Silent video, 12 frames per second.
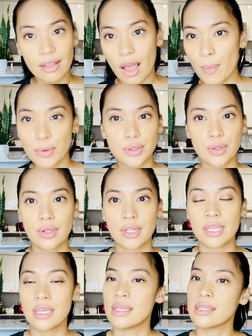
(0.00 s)

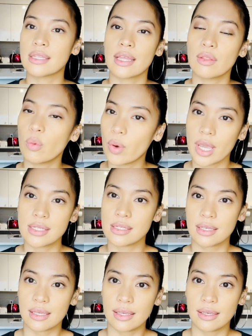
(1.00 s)
opportunities and the ways to
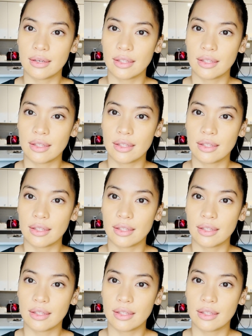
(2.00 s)
heal